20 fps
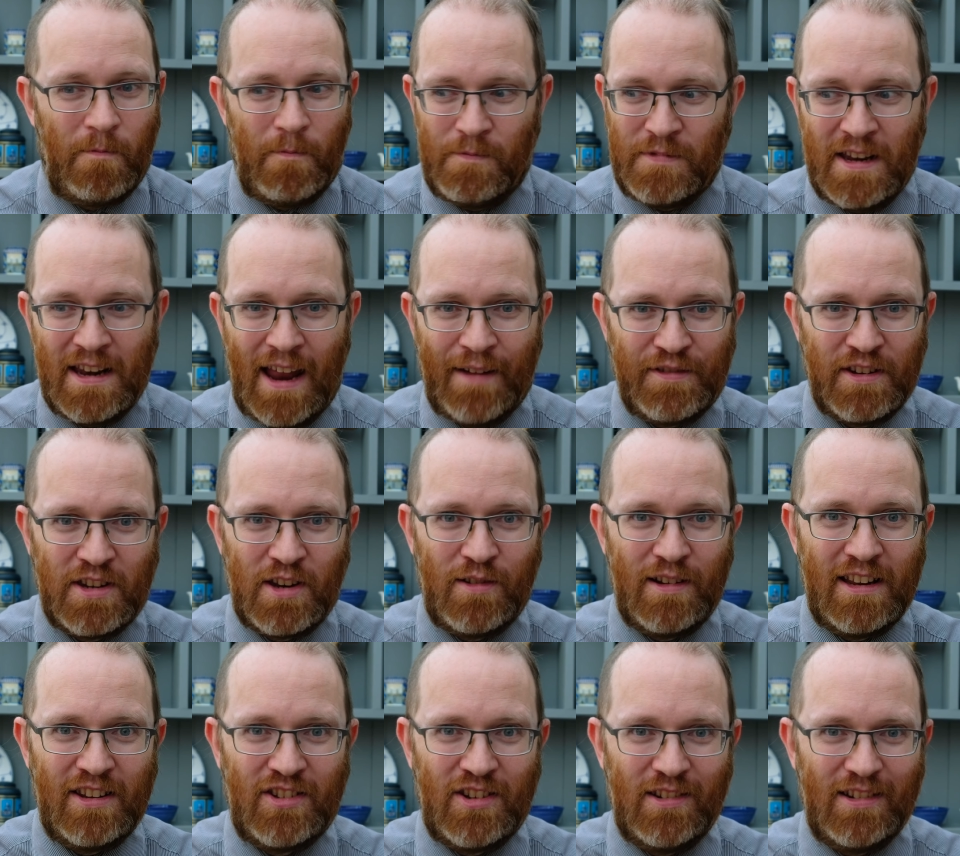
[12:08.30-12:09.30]
Didn't have to do
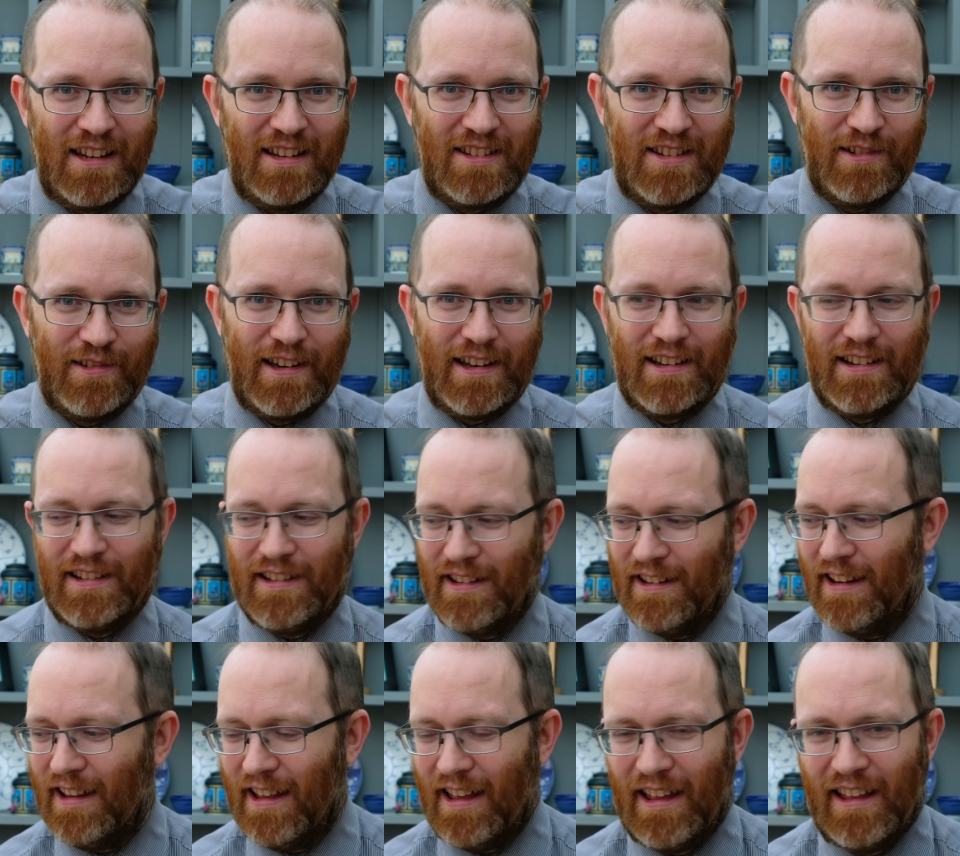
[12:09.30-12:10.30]
any tuning to it.
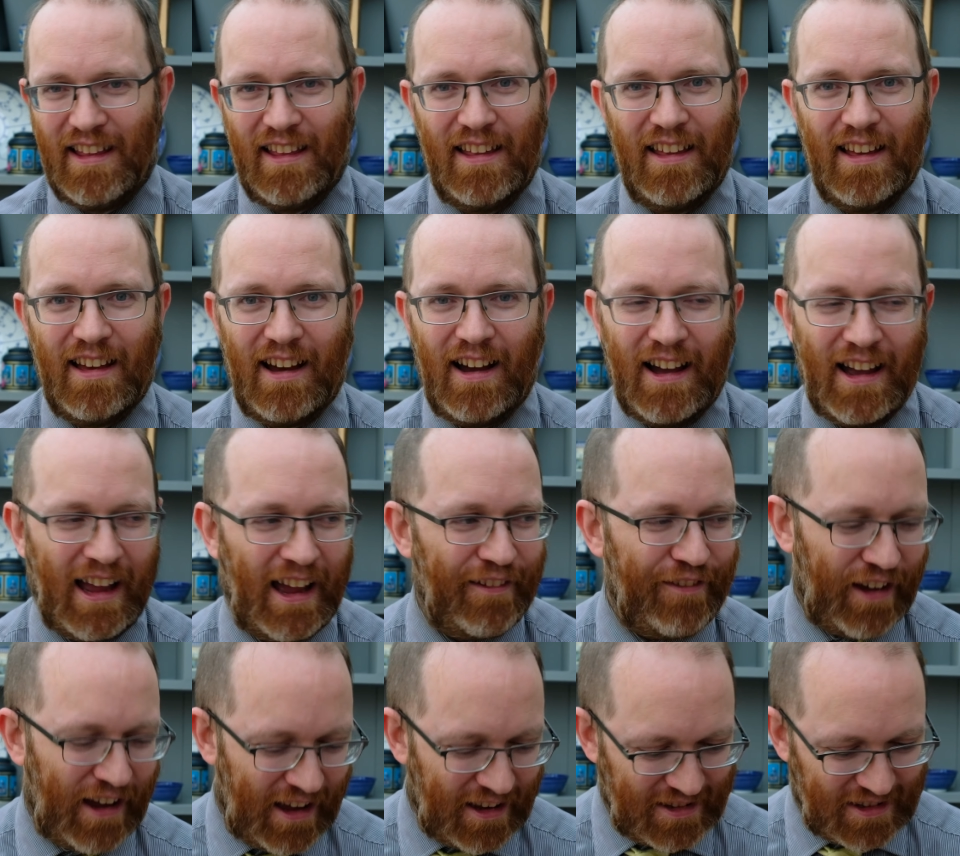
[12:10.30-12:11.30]
I have
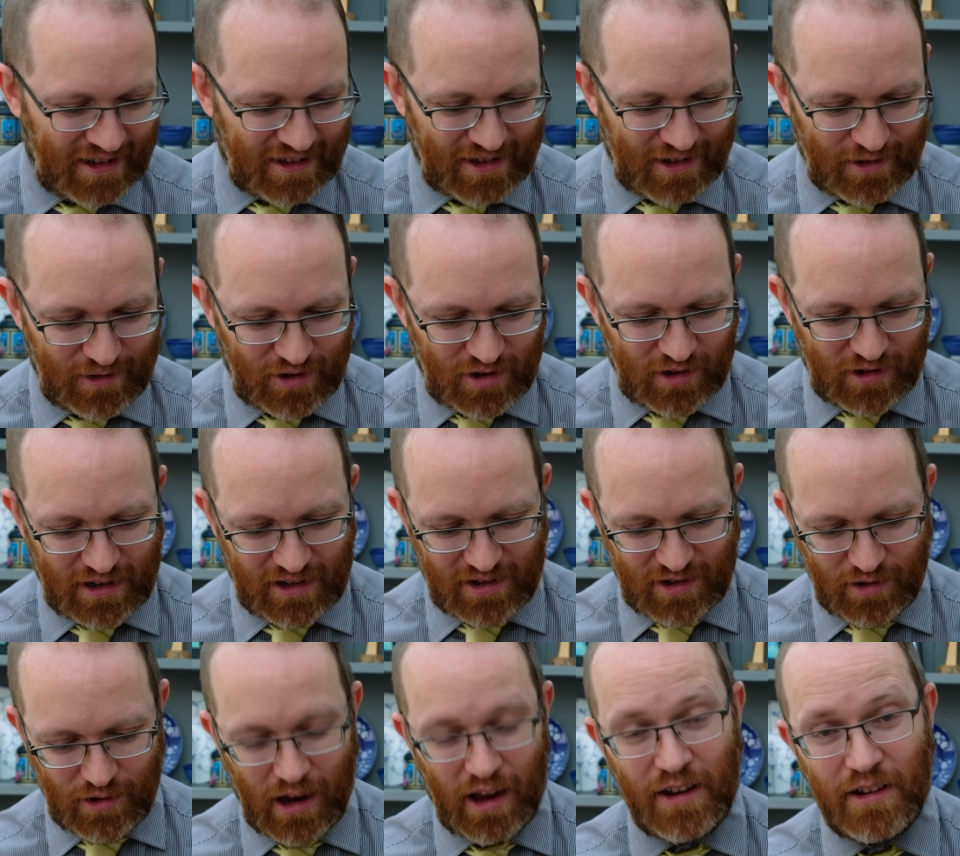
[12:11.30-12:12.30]
had to do tuning
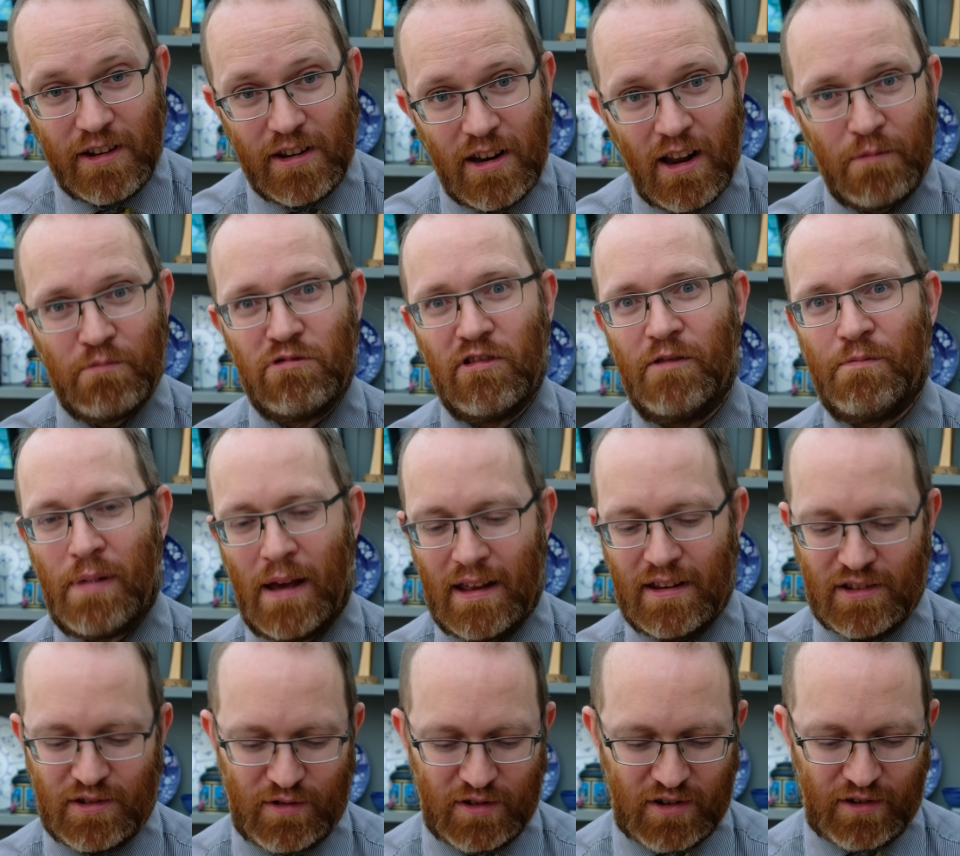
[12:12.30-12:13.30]
to a number of
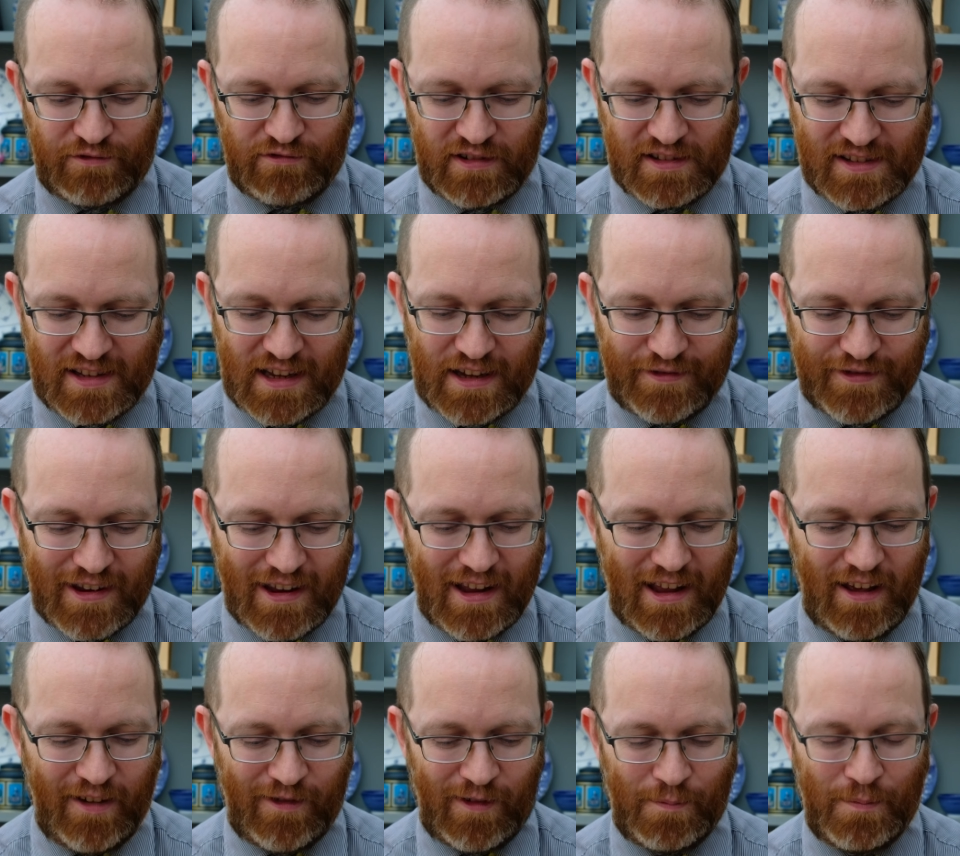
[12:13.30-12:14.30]
pens which I've received
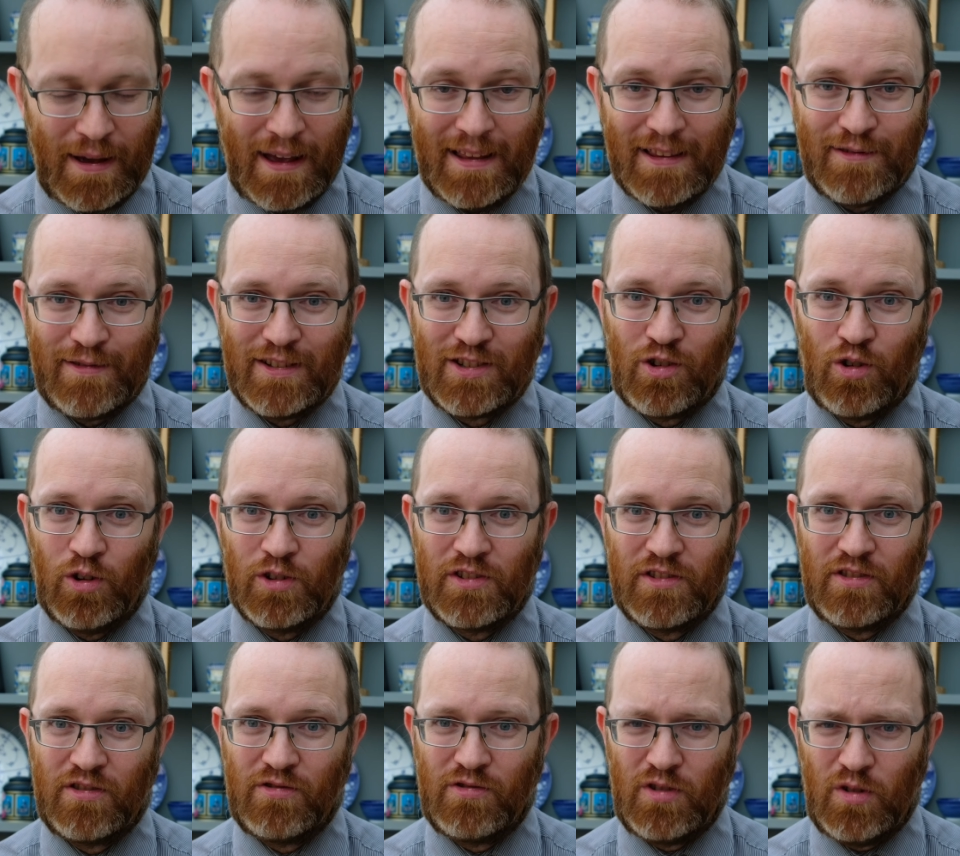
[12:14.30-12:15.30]
from pens which
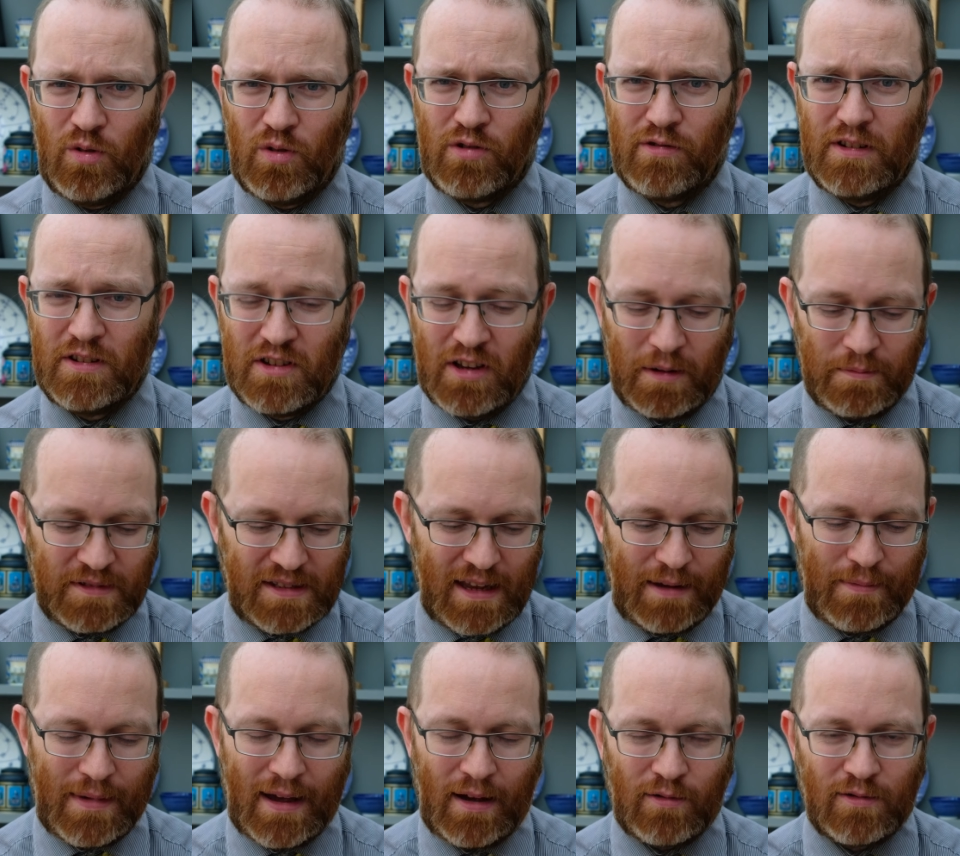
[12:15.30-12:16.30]
cost 2 or 3 times the
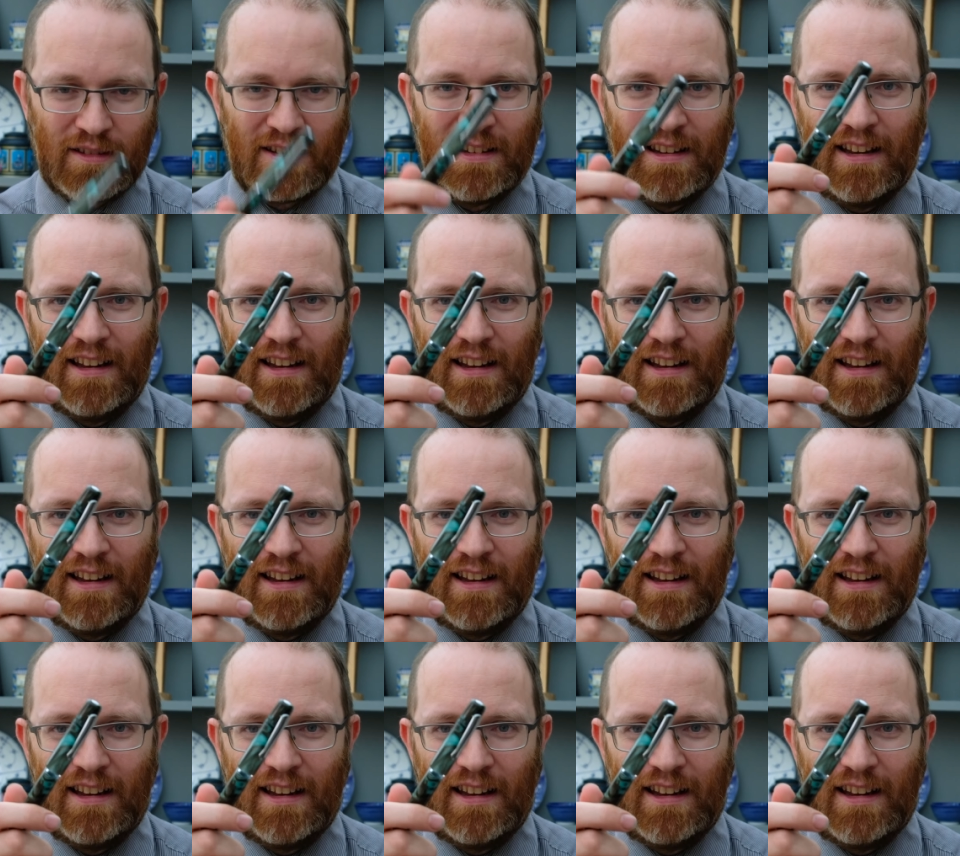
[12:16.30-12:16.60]
amount.